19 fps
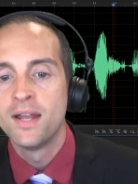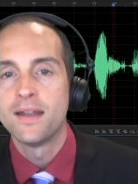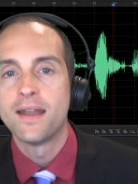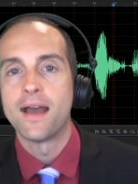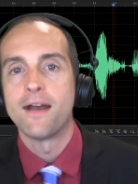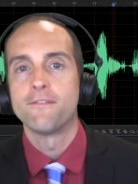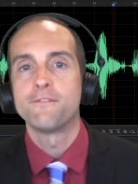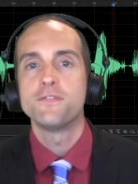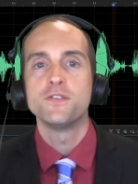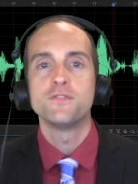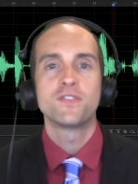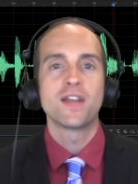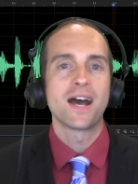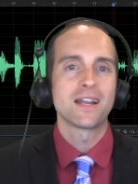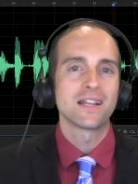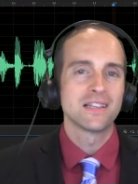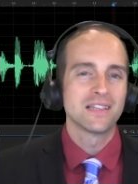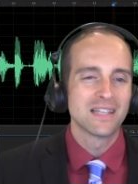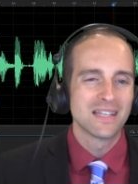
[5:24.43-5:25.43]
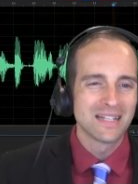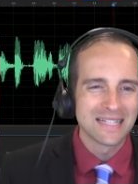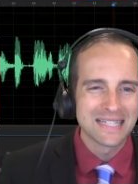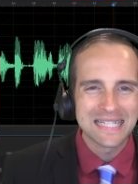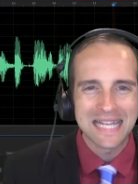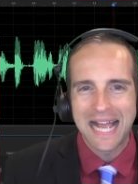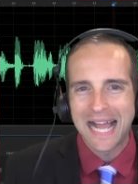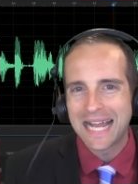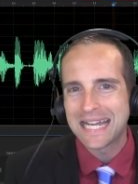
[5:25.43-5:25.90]
Now, if you've got a little
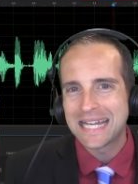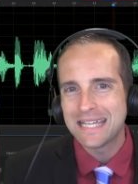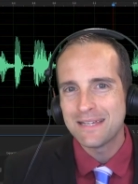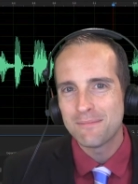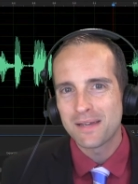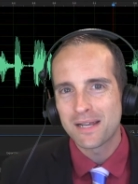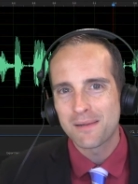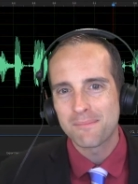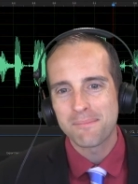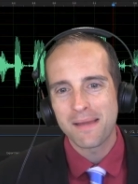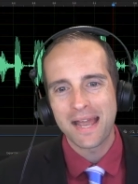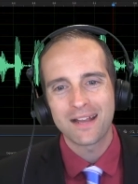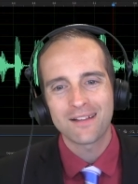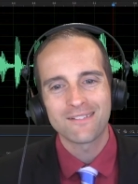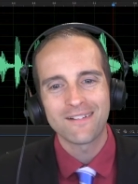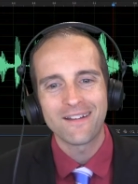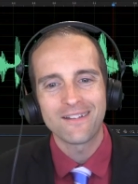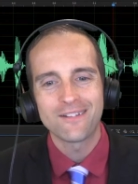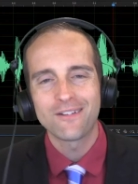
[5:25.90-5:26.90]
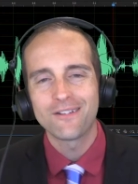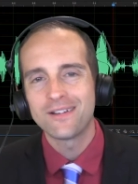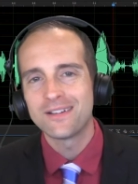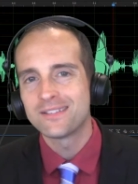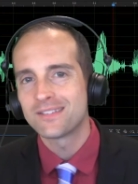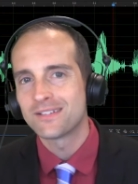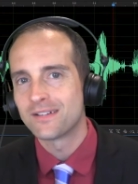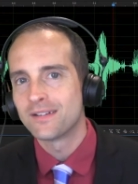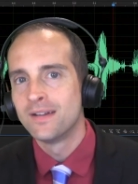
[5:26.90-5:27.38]
tiny bit of background
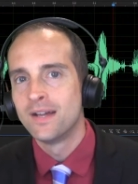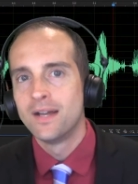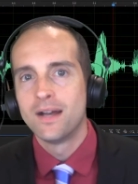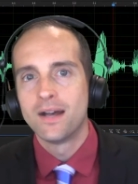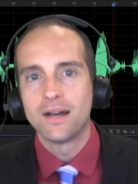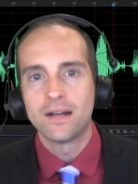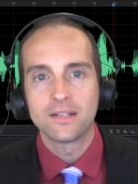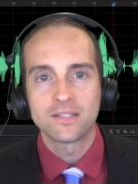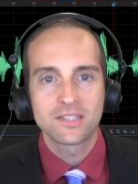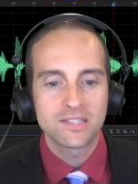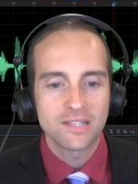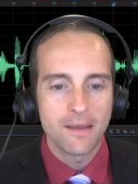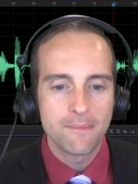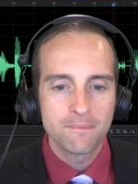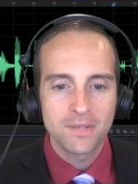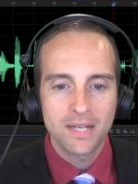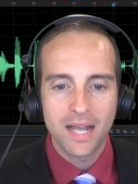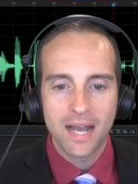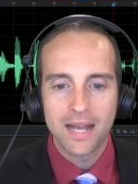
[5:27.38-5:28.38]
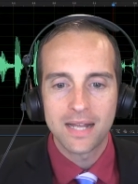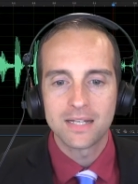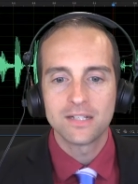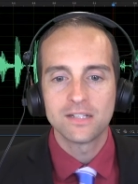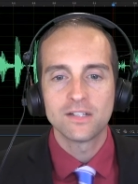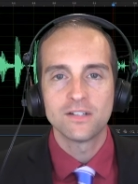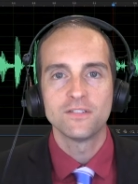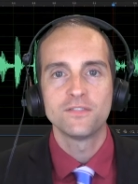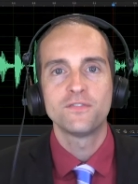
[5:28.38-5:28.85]
noise or uh, some kind
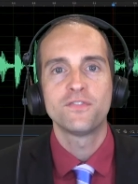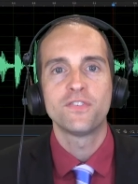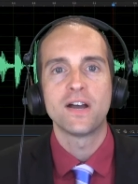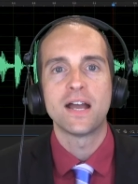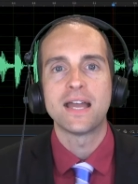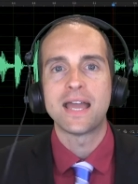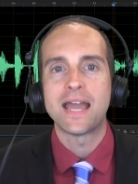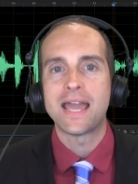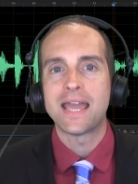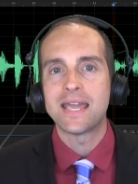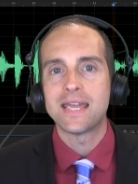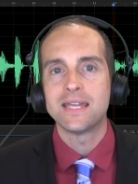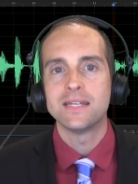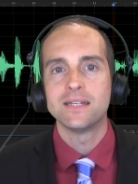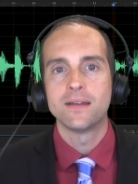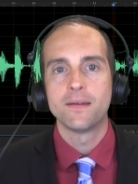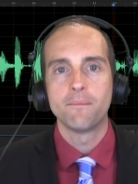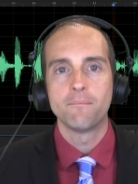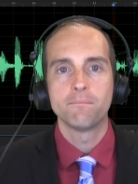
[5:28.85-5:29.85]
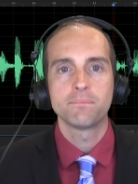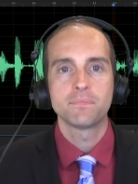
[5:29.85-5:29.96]
of a